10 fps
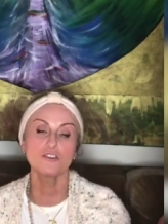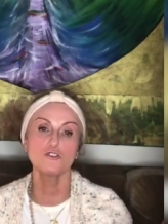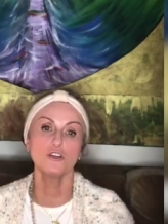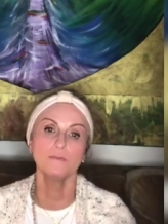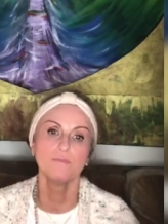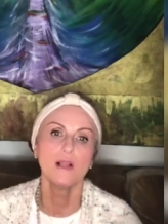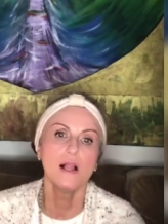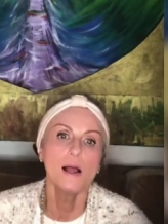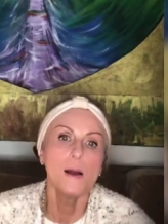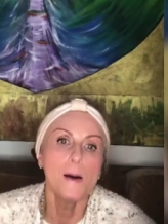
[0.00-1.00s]
to it.
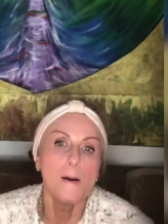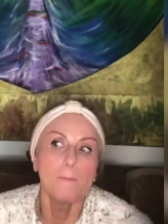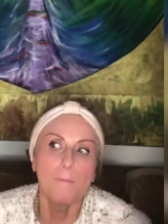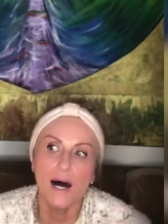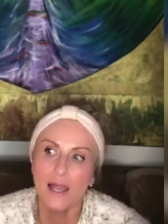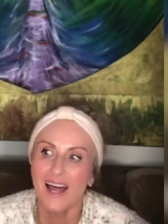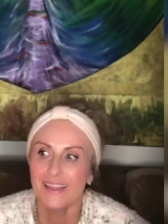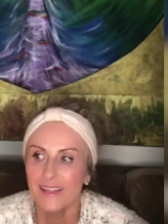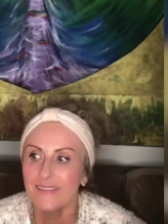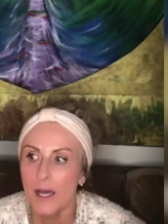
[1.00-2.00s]
But I
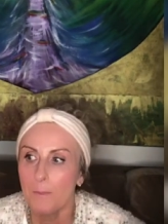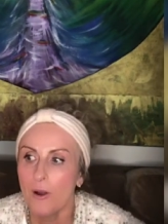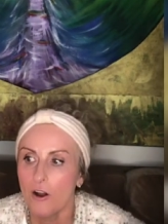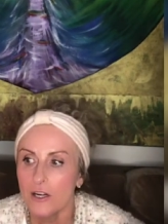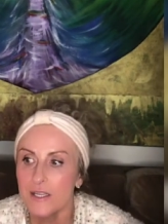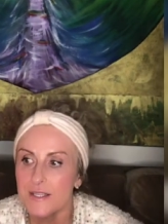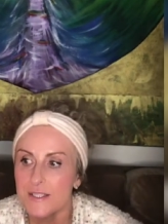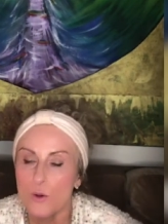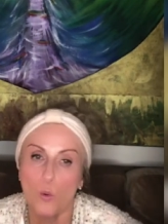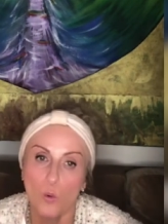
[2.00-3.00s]
think that party is
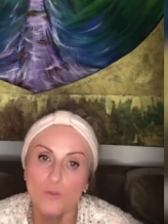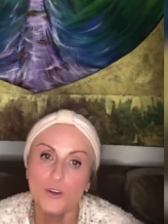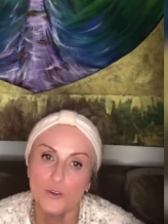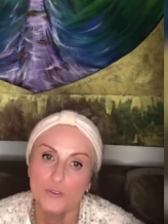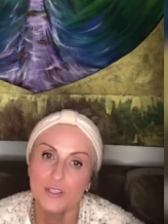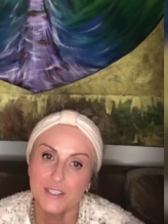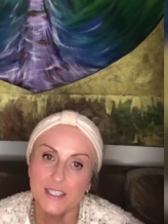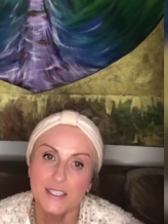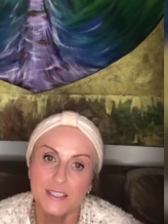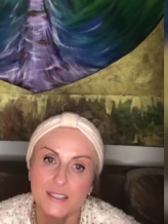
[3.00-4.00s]
over, really.
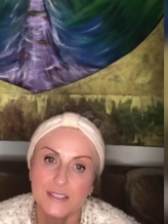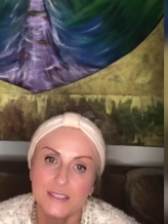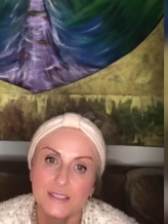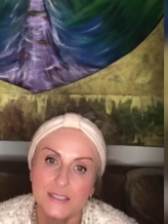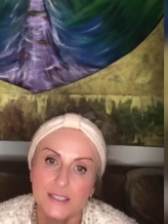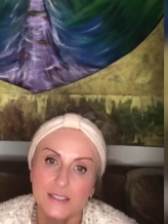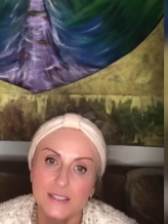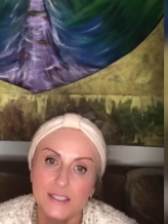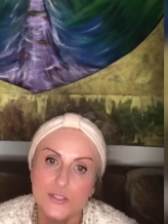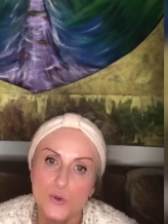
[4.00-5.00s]
I think
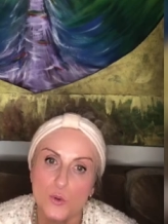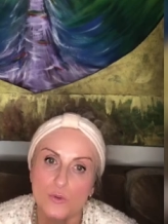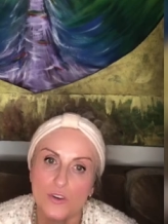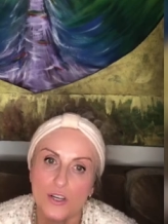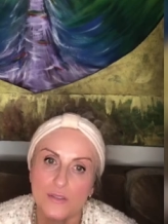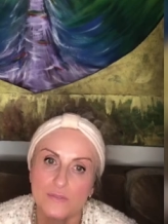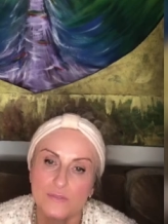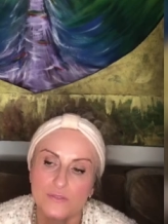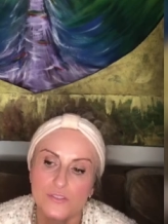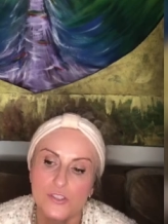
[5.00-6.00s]
it's over.
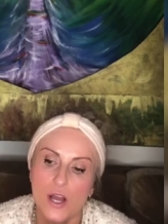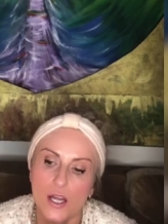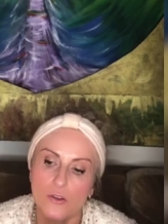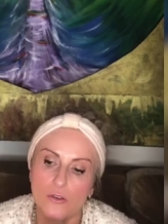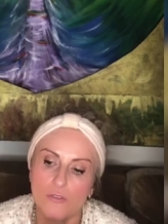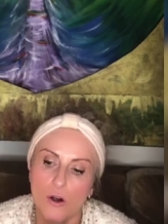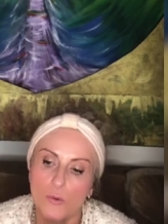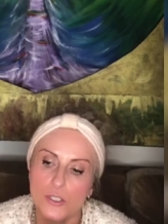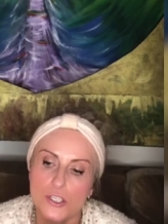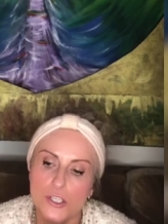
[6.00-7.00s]
So I look
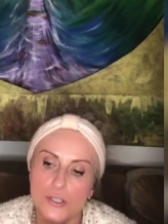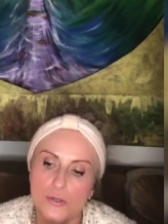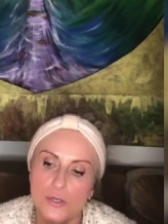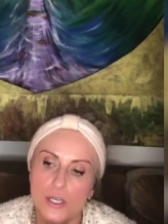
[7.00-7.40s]
forward to